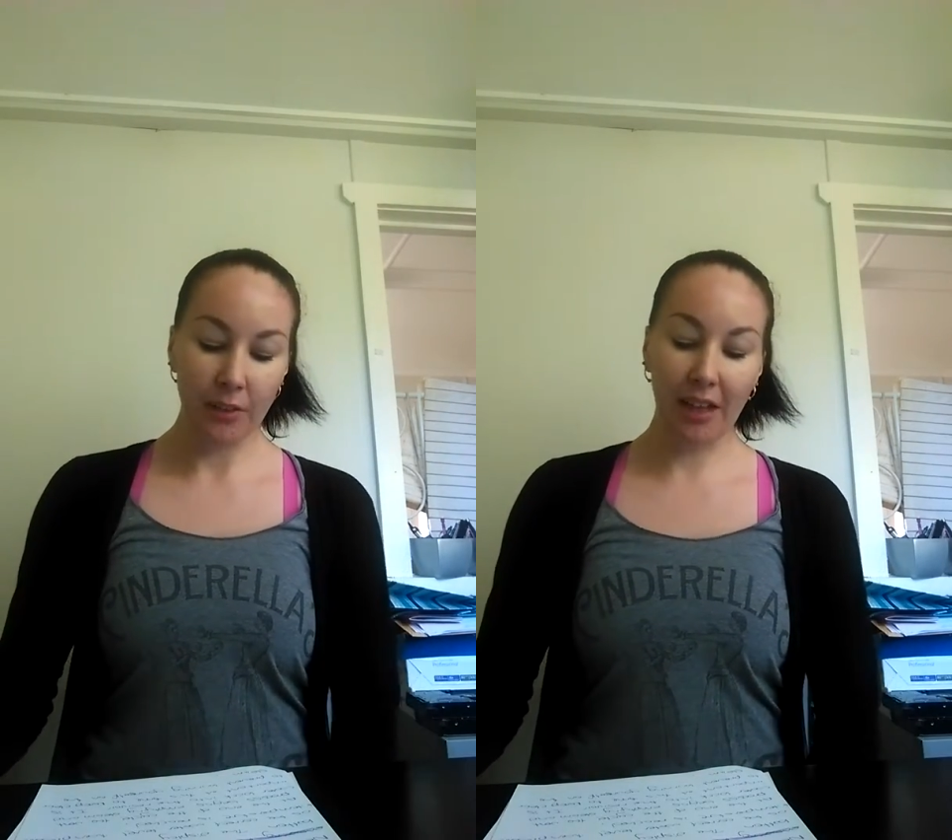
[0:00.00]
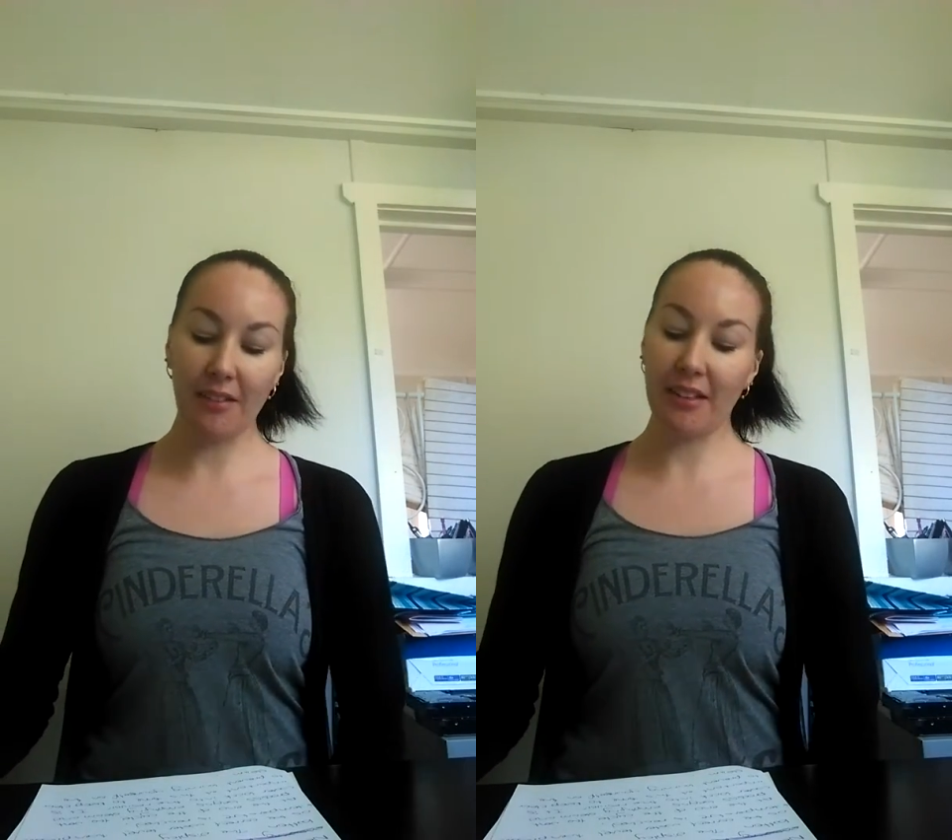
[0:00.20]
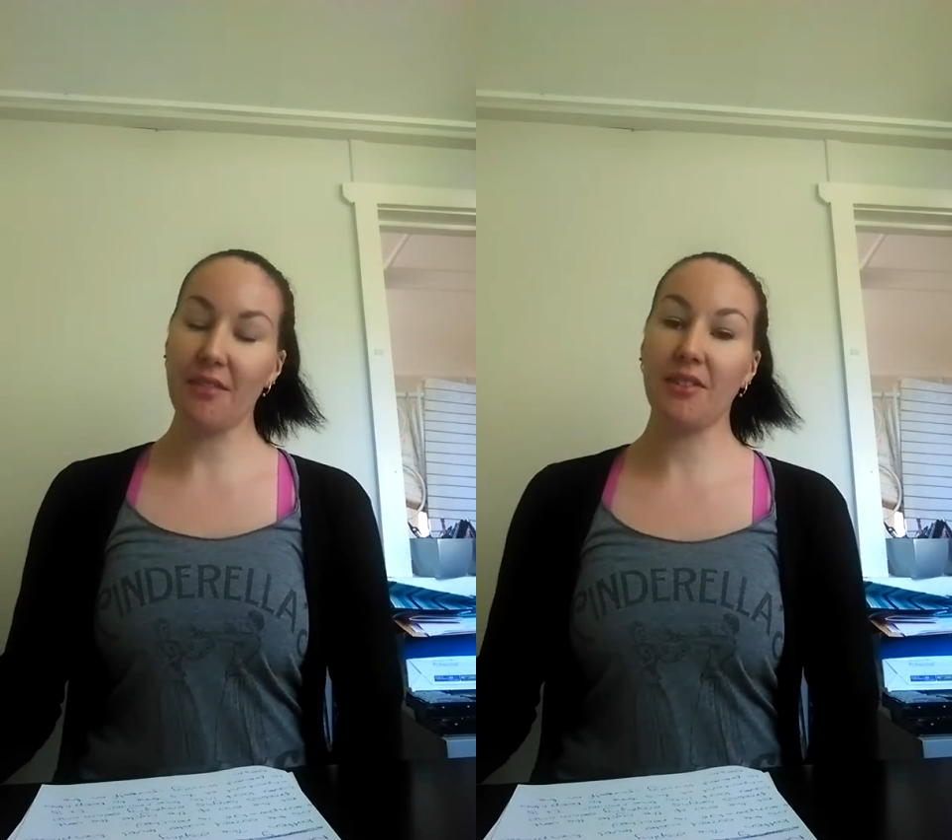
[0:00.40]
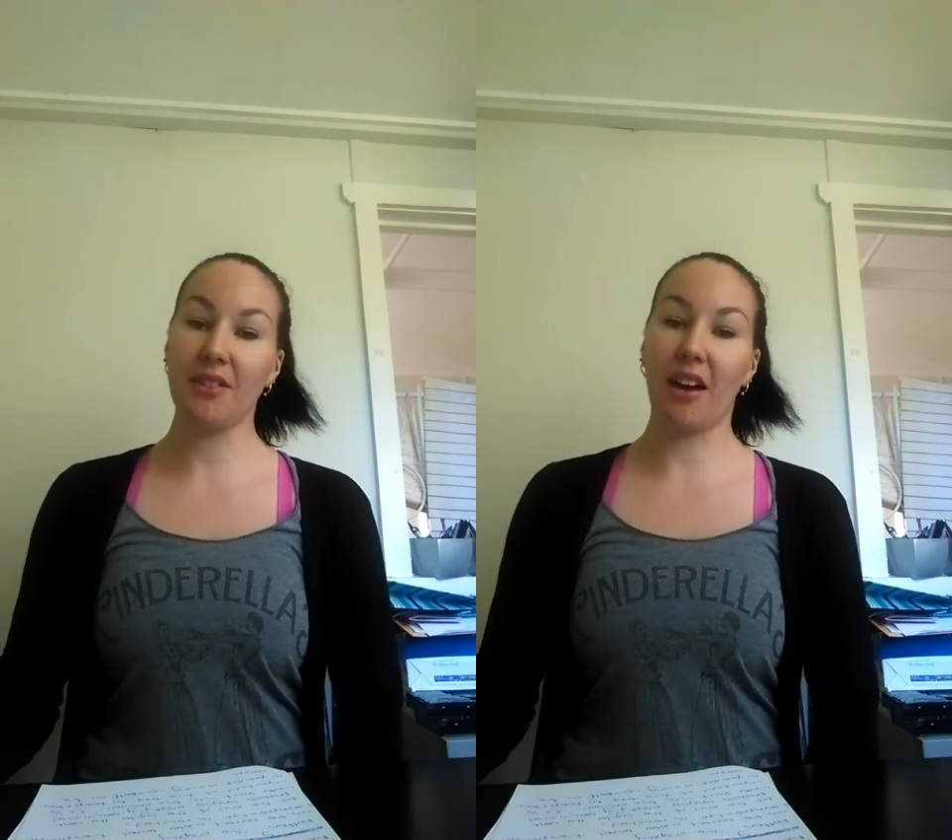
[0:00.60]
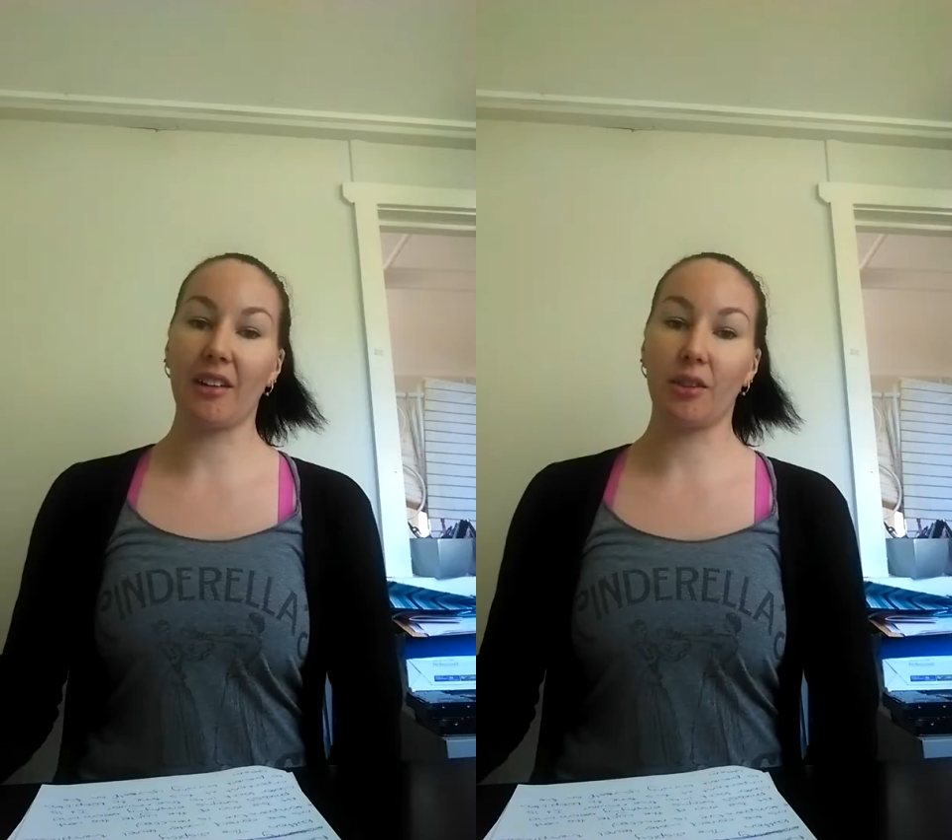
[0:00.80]
At the end of the
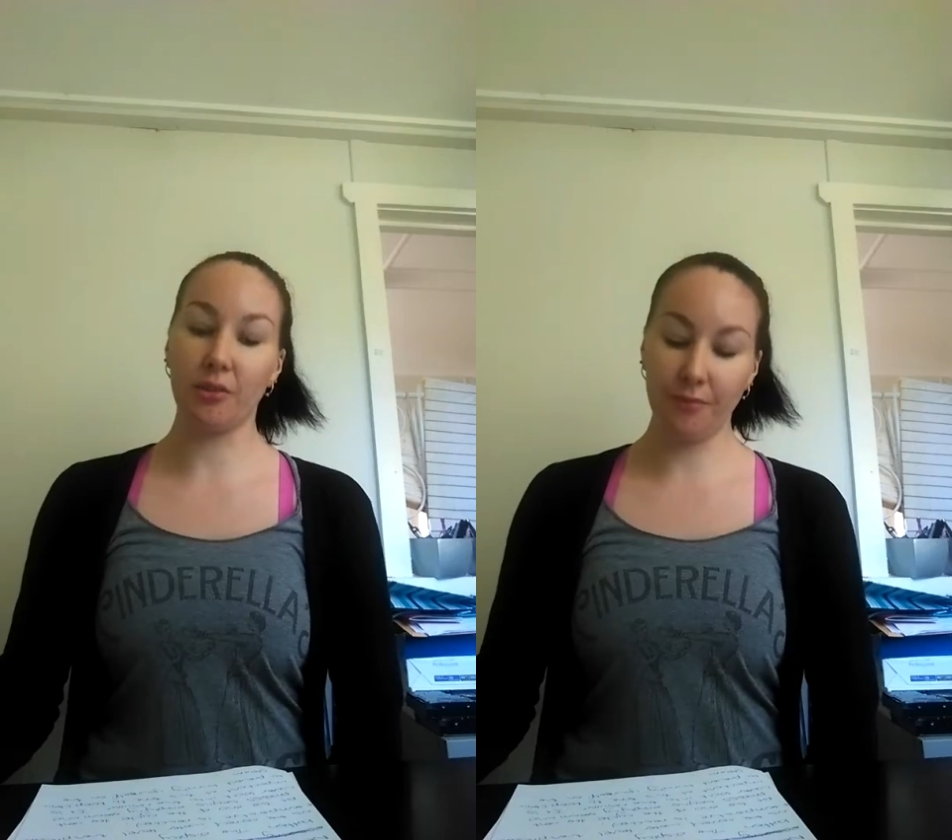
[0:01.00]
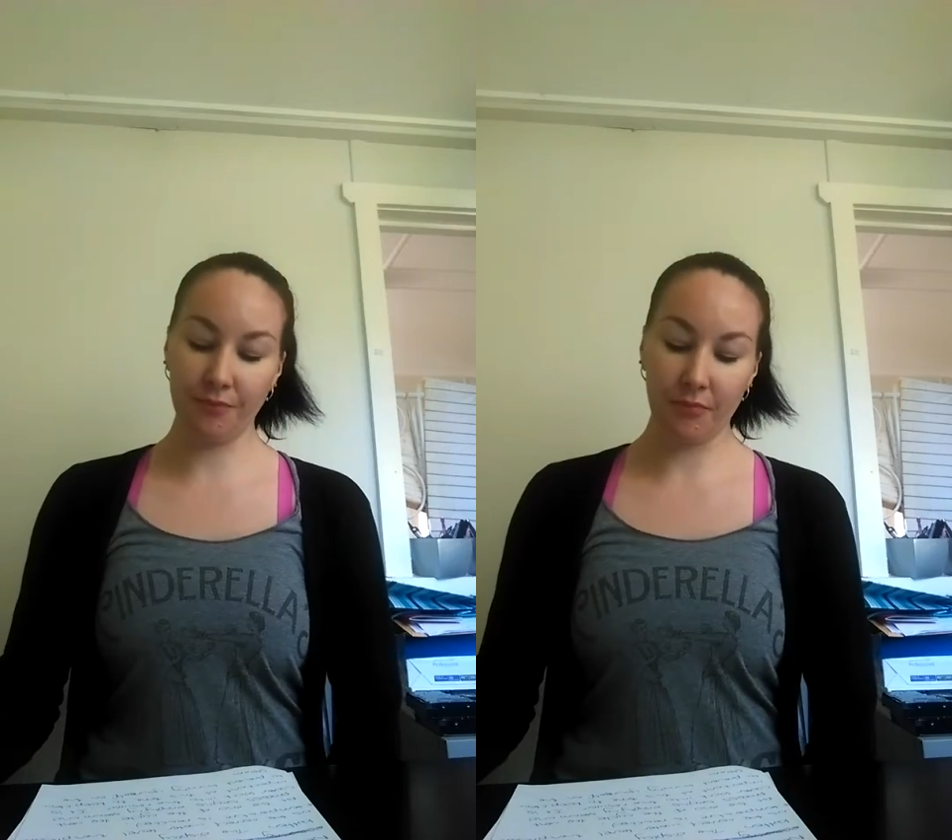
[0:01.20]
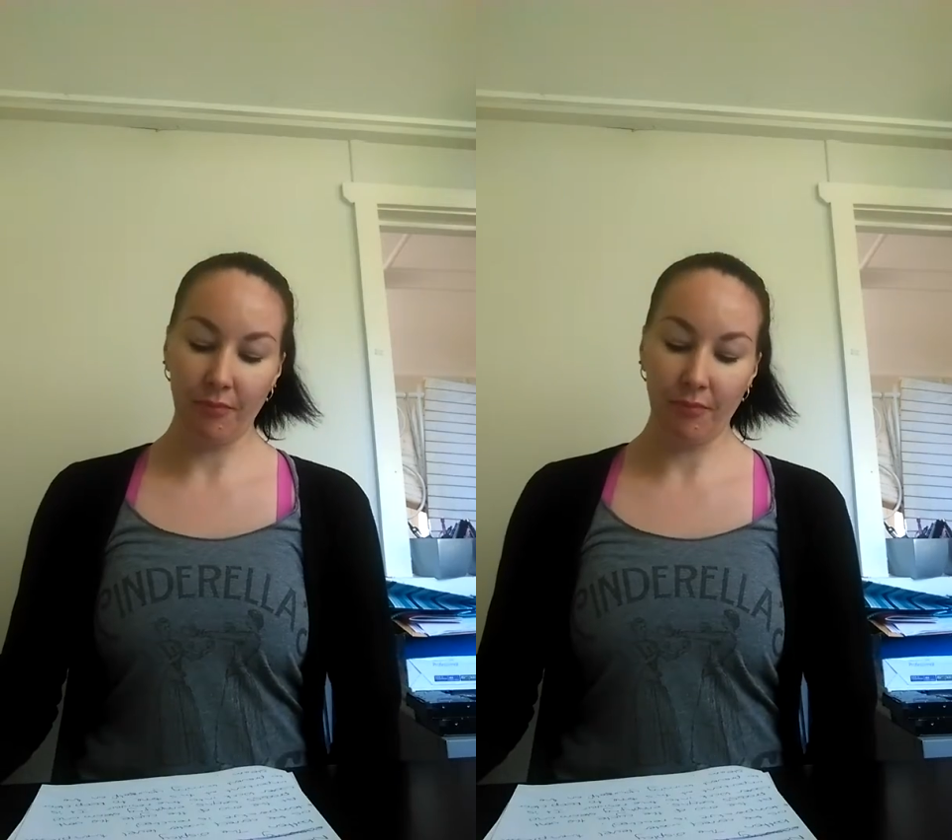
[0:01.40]
cycle,